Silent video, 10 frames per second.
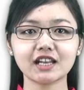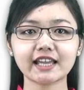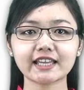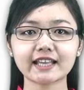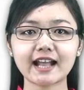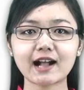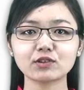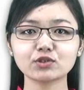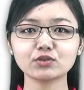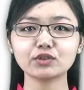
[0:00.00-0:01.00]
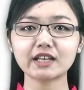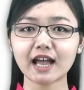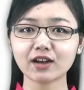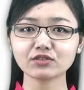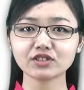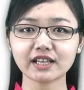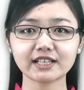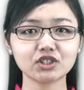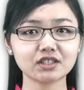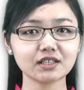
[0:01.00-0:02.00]
like how do nouns,
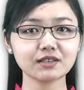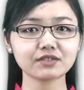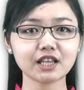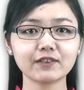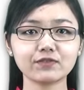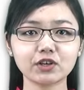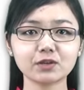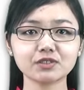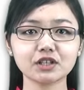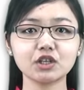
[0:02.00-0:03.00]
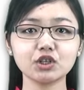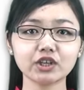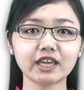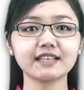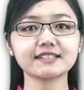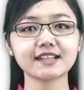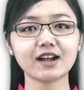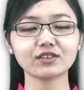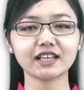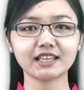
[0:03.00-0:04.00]
adjectives and verbs look and
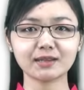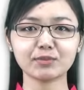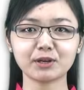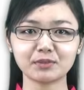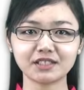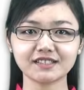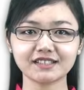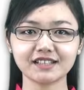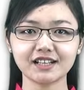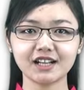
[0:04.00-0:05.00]
sound like in Burmese.